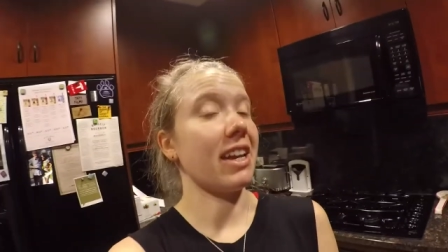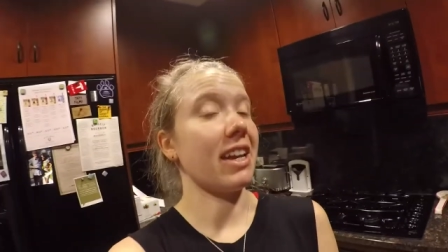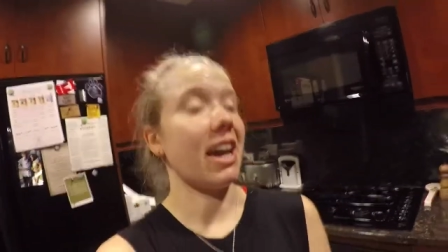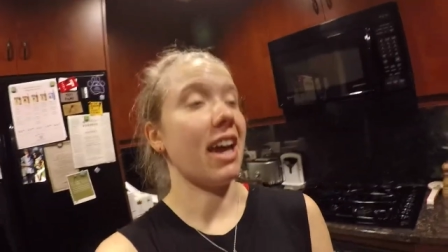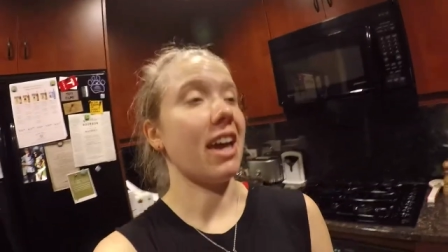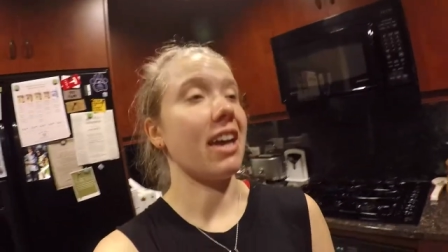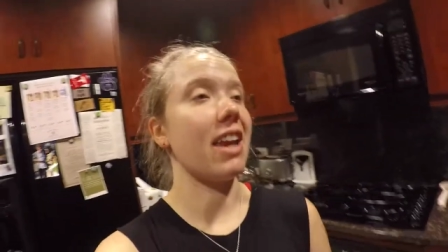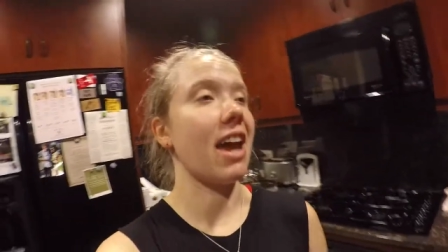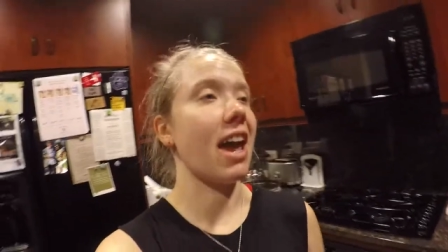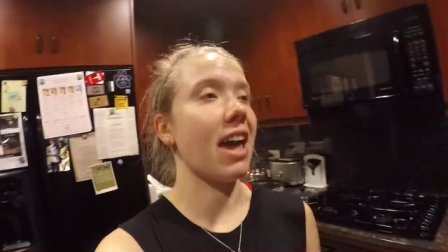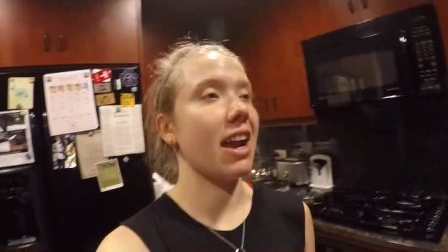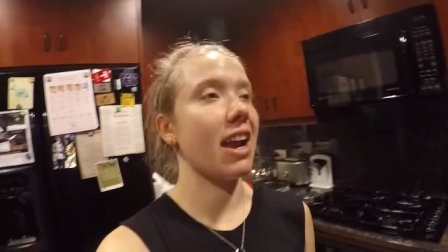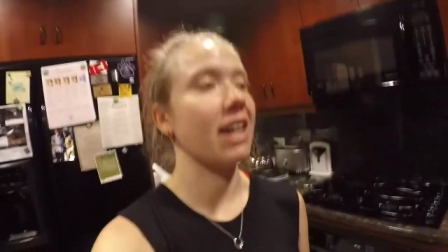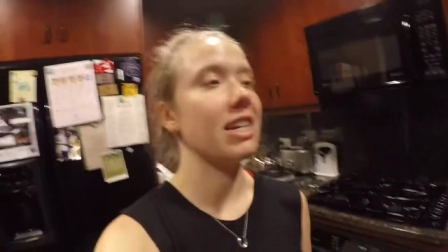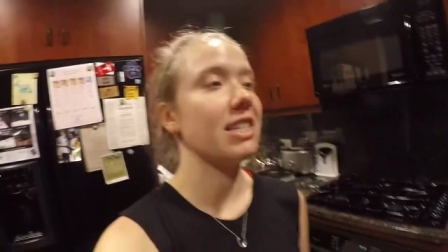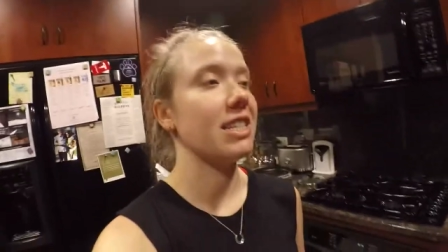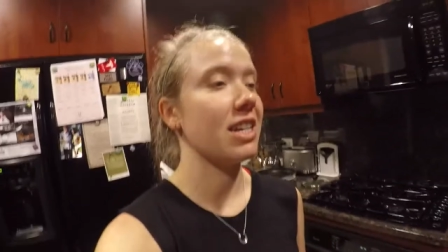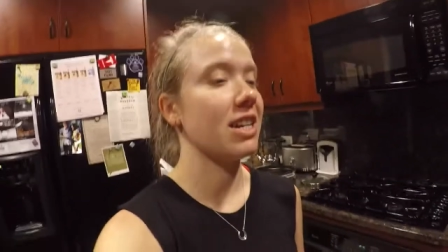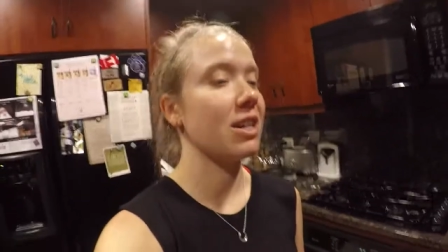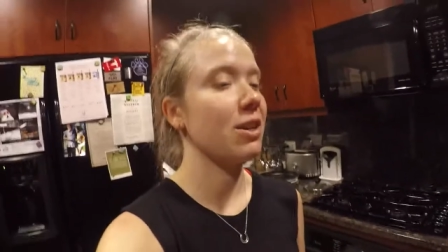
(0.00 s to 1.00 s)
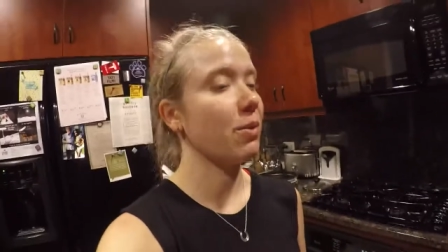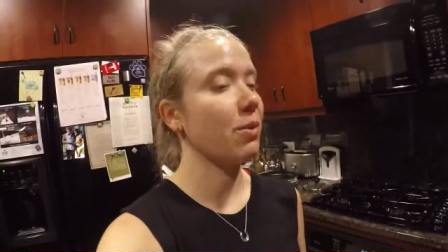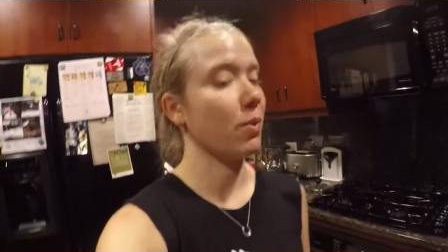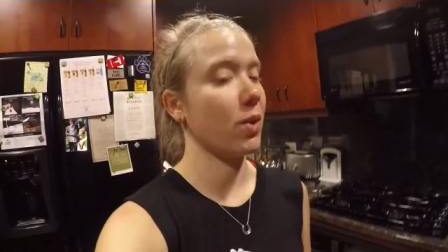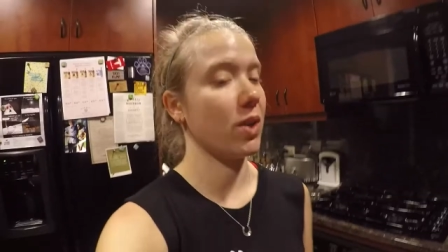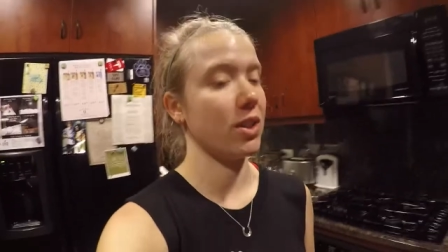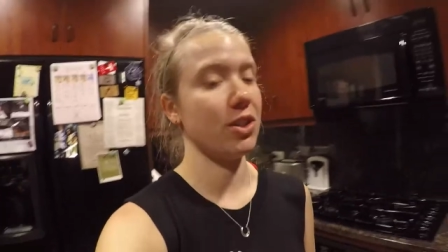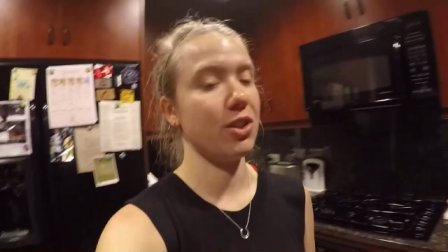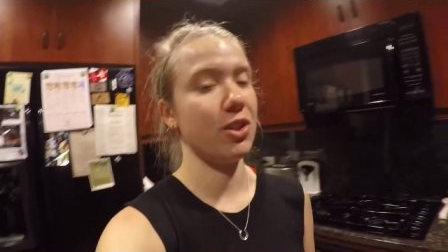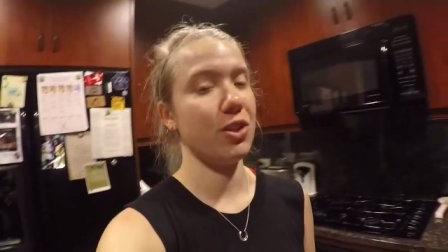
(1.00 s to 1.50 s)
ahead and I didn't
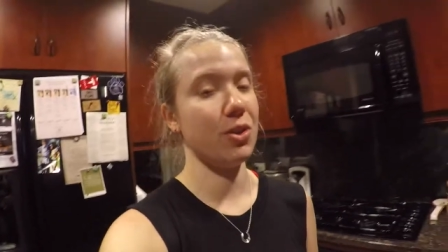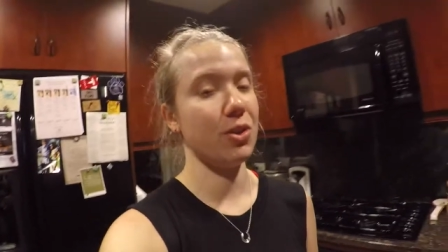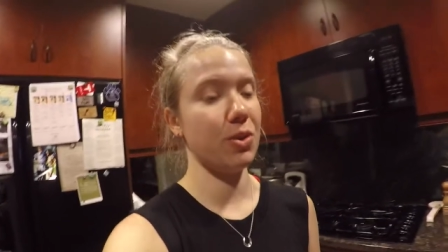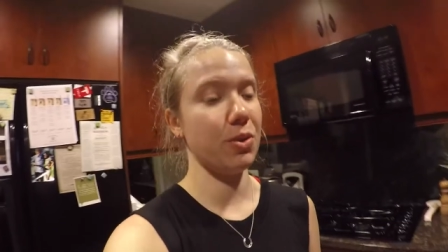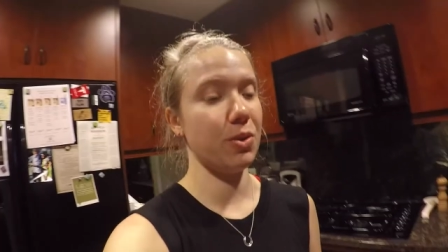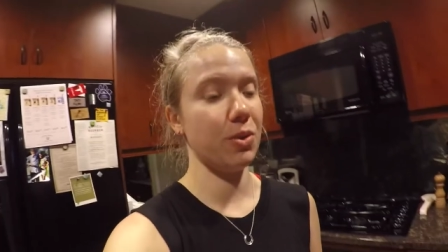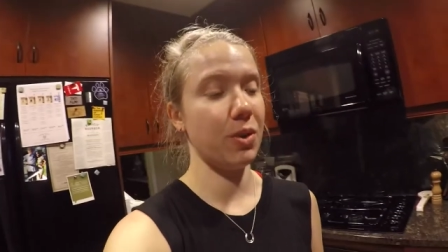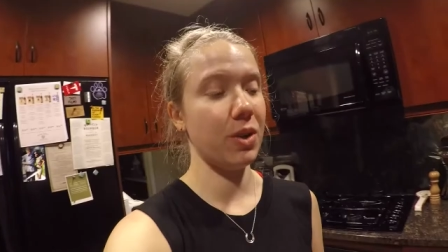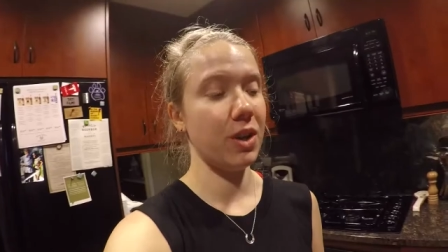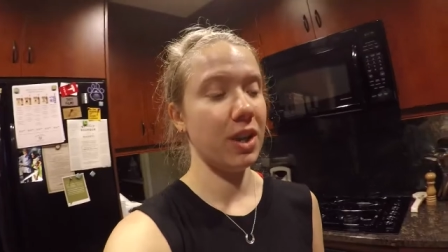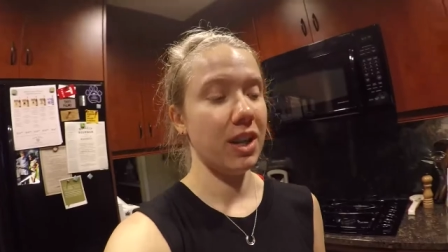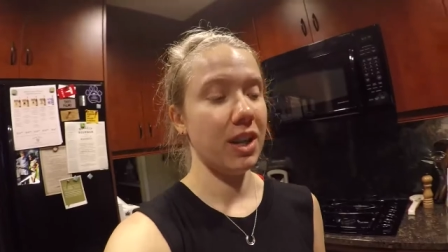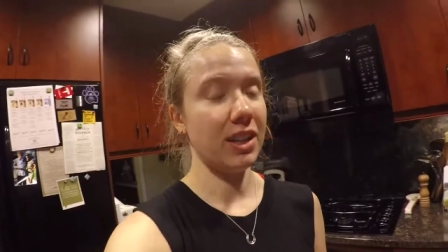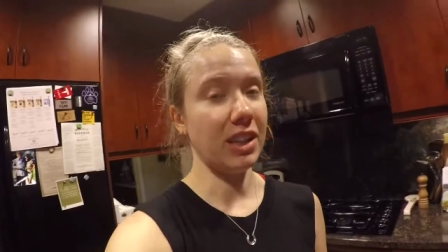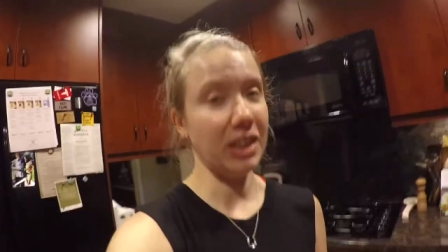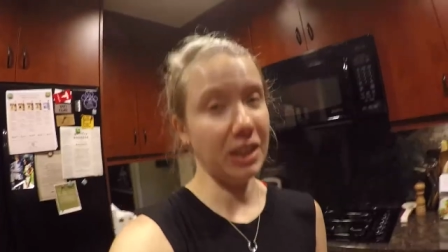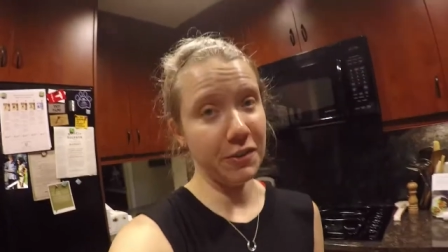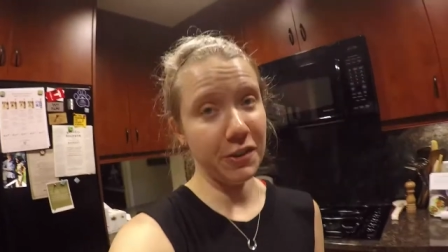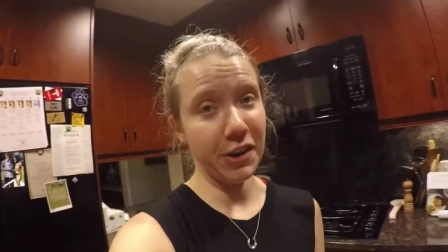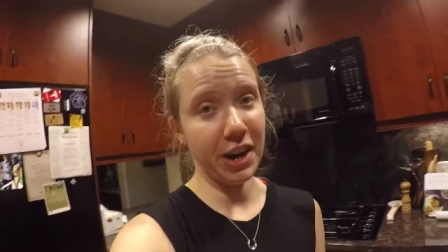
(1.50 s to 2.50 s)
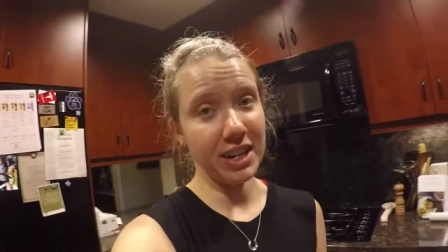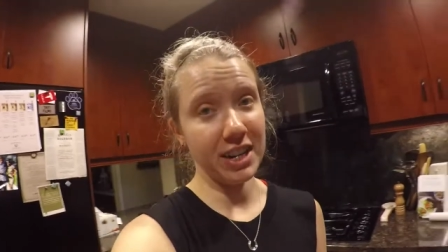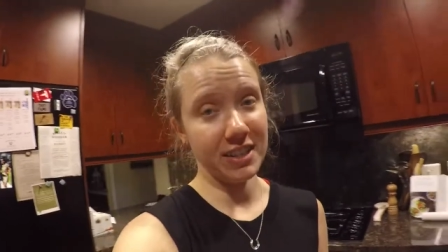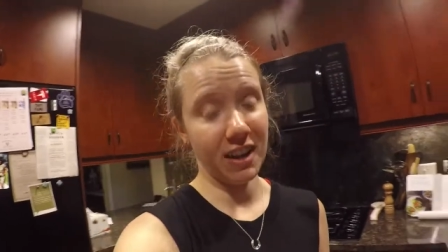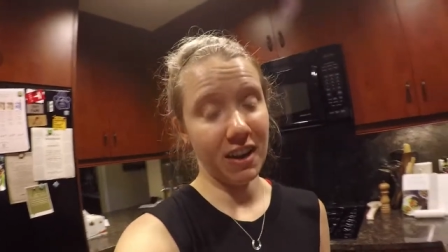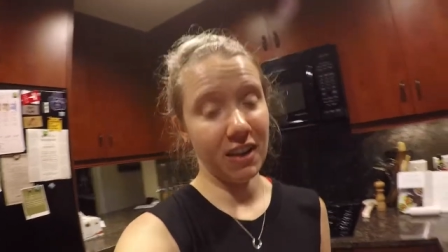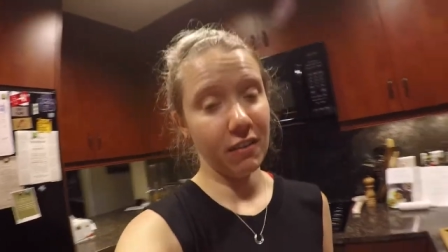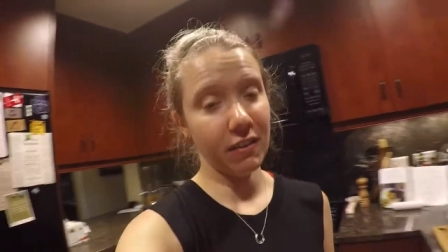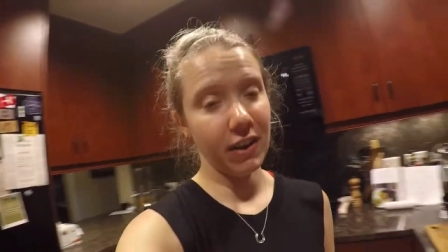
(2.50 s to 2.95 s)
want to leave you guys out of